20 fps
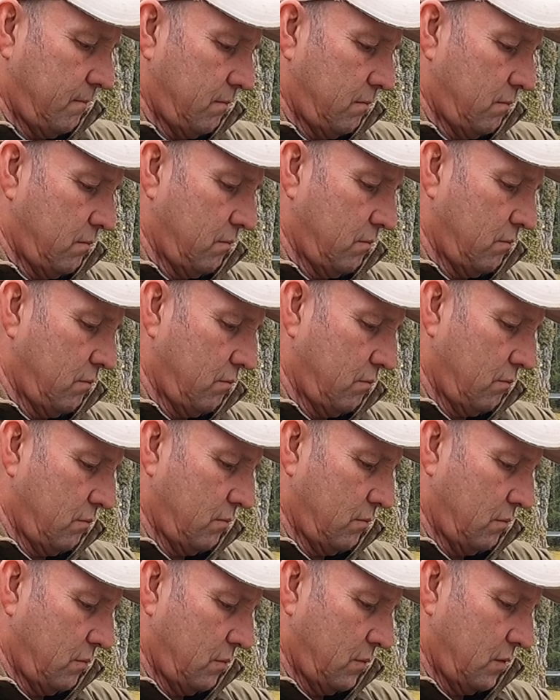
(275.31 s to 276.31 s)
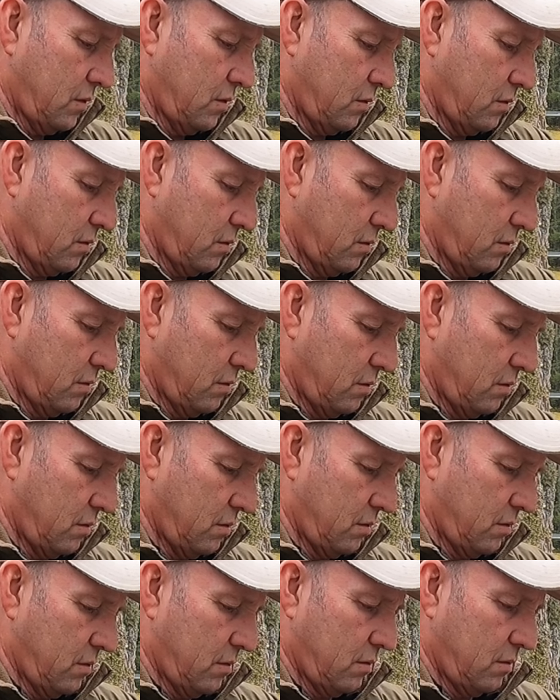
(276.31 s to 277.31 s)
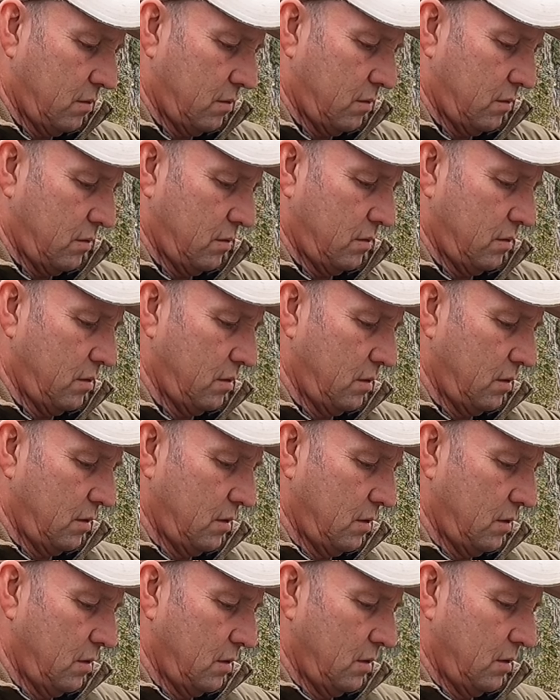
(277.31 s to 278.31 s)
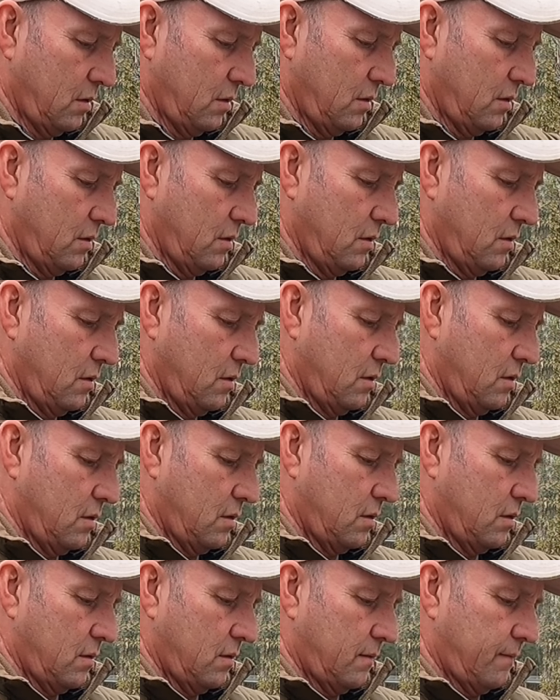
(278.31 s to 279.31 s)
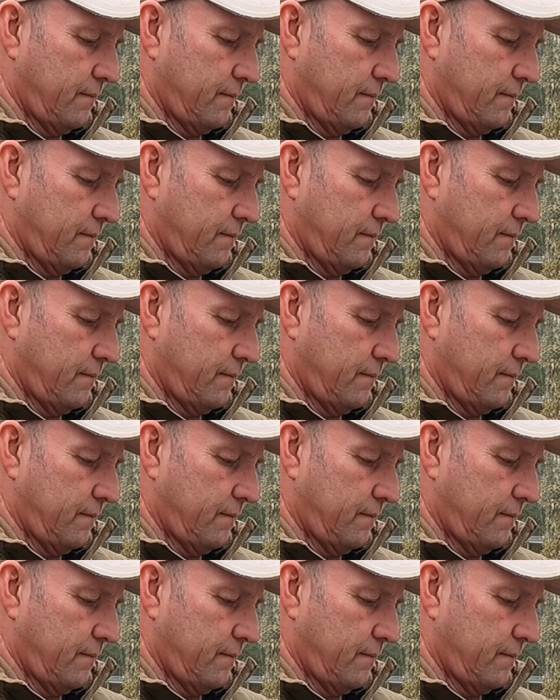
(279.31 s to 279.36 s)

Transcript: Nothing is said.